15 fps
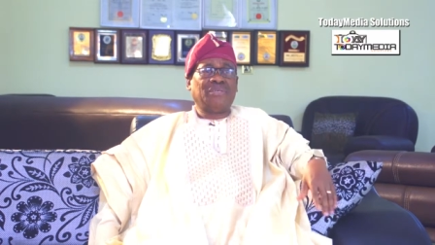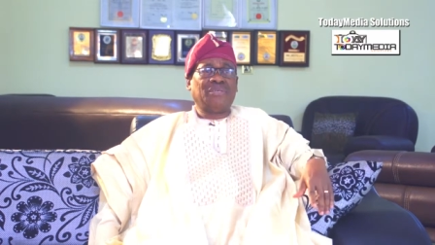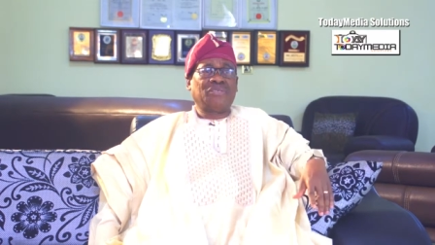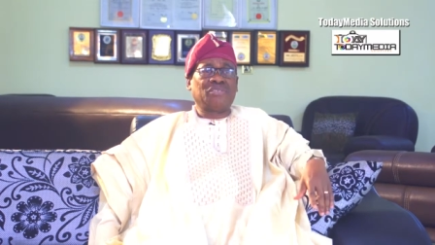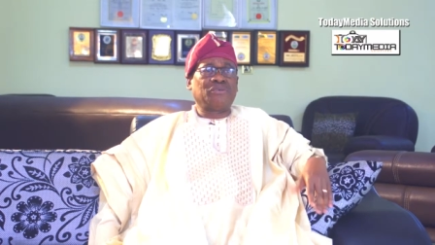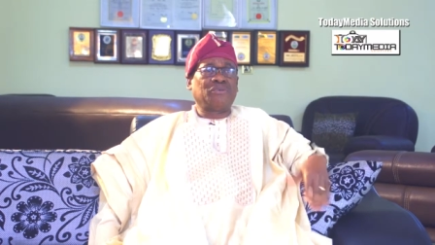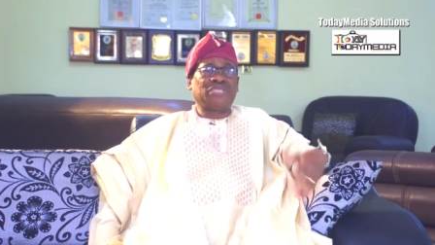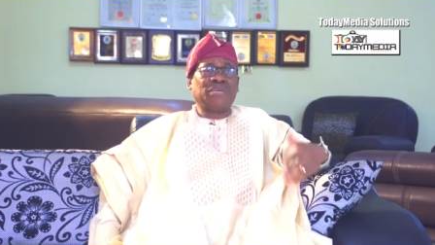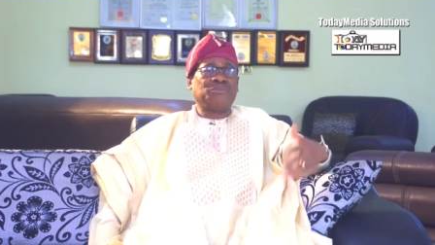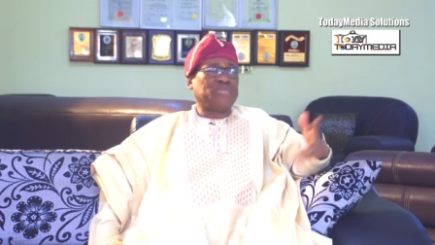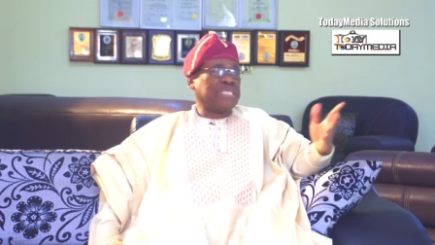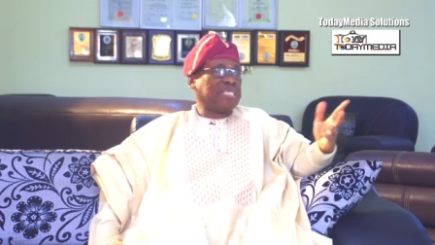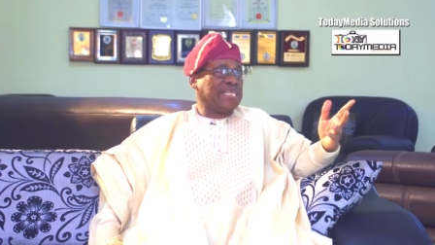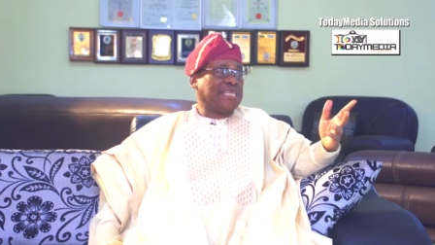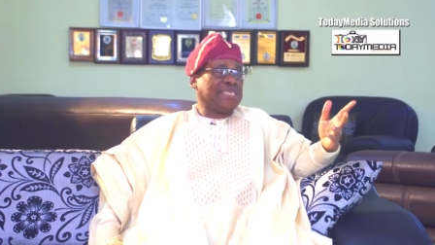Some of them
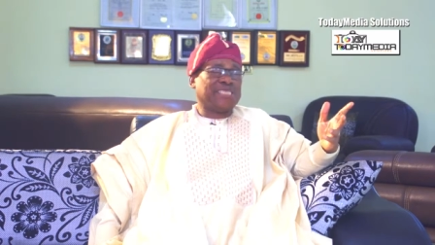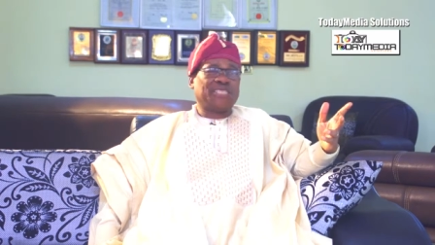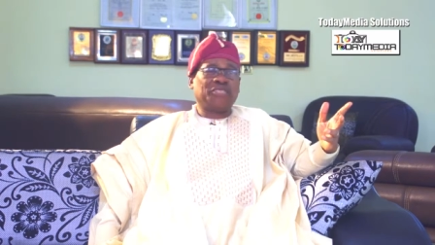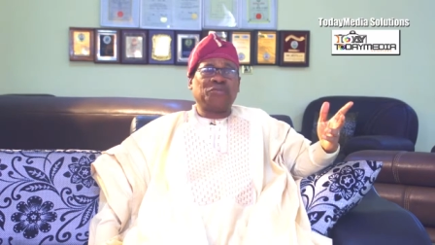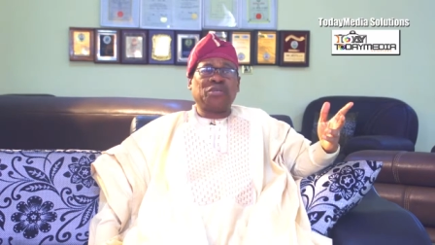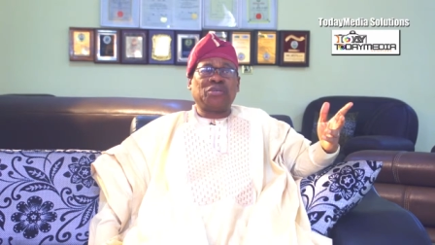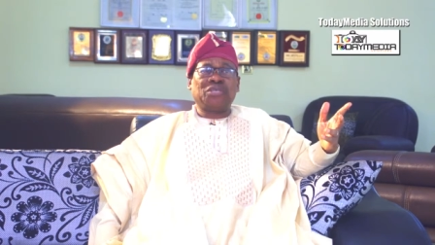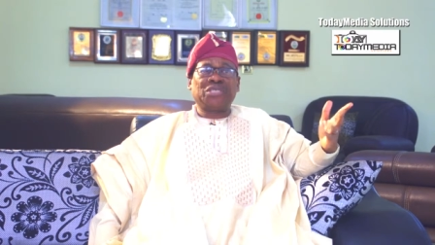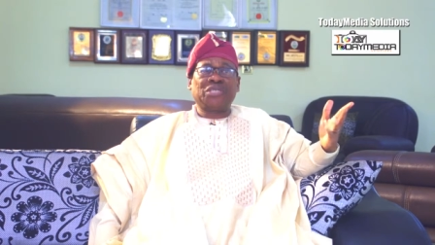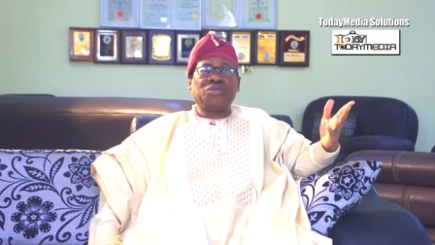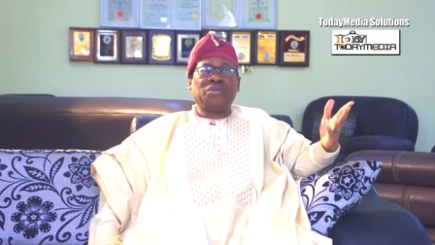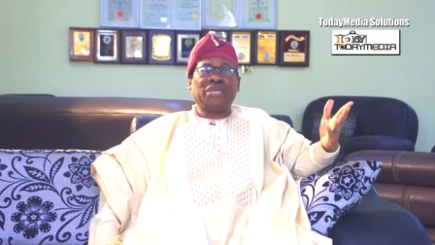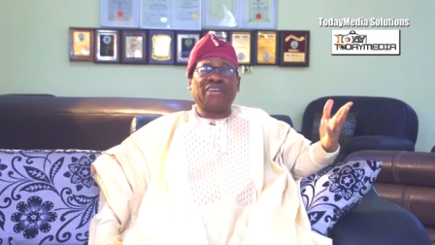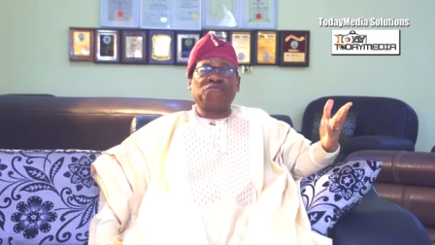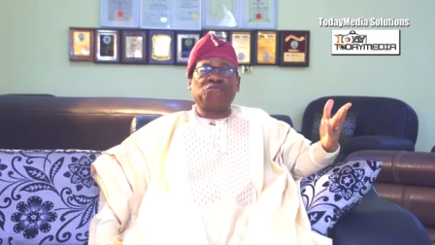think that it is because they
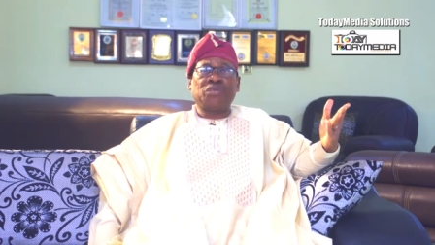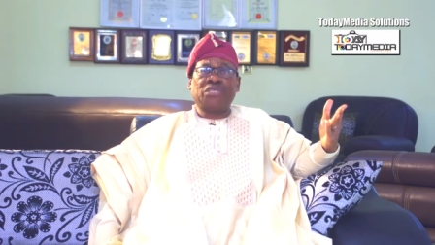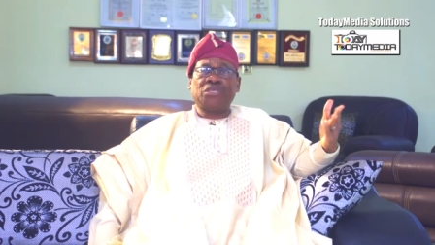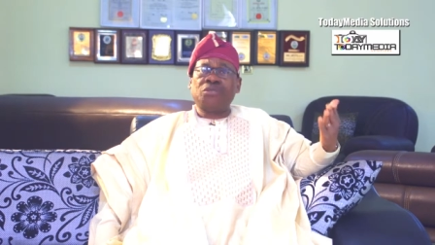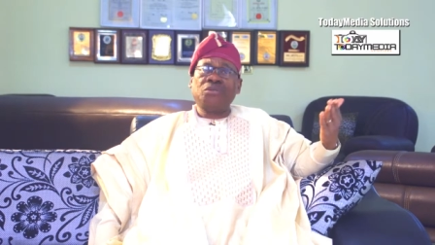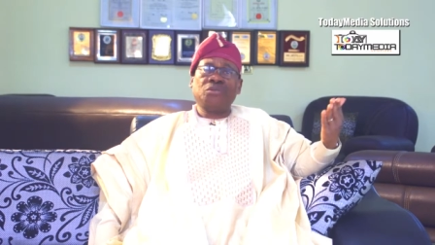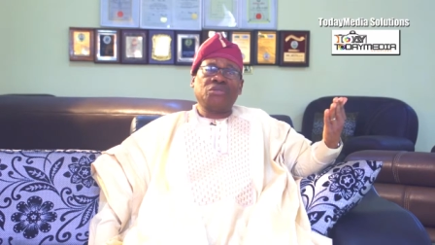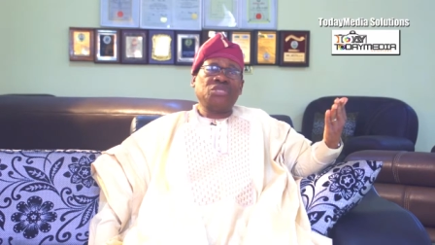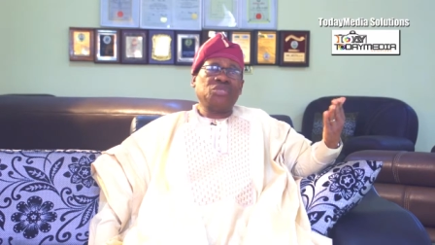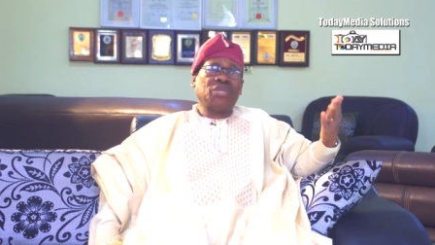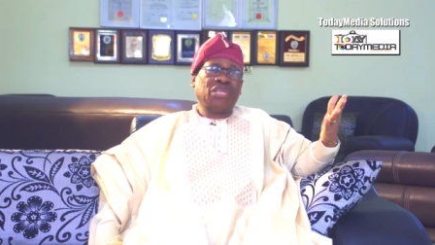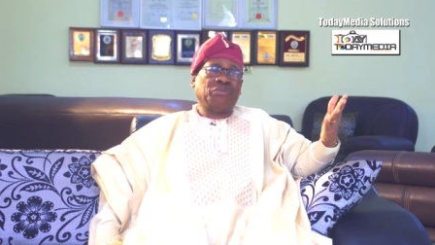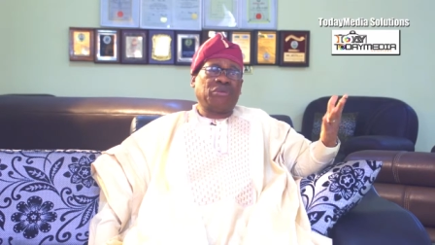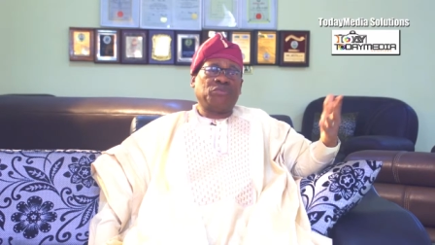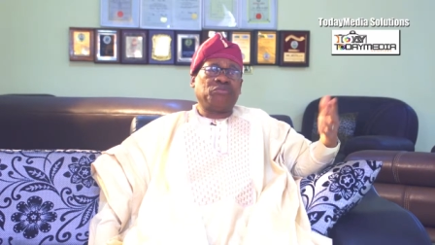don't have money. No, it's
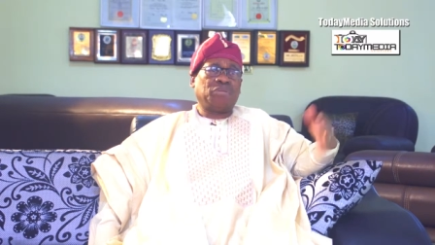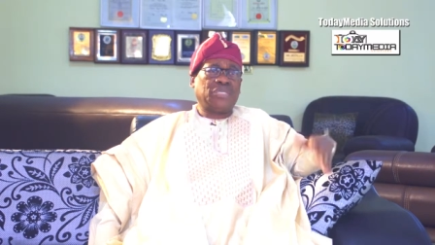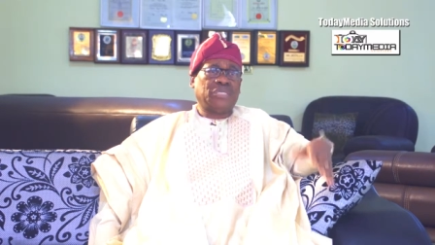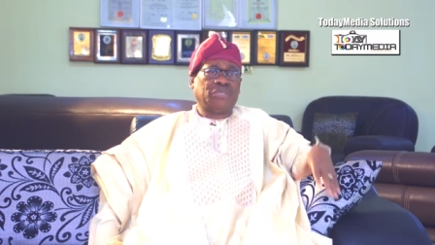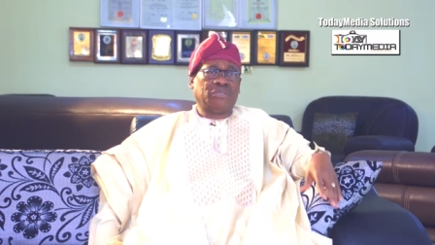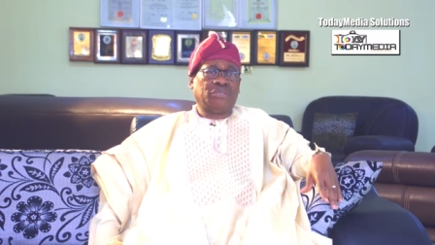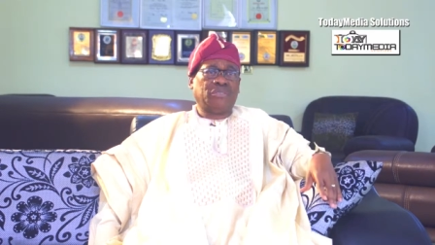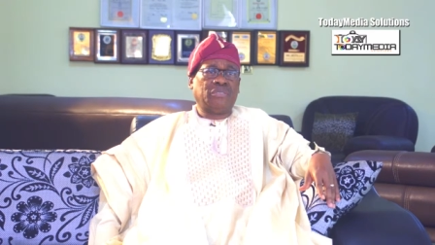not about money.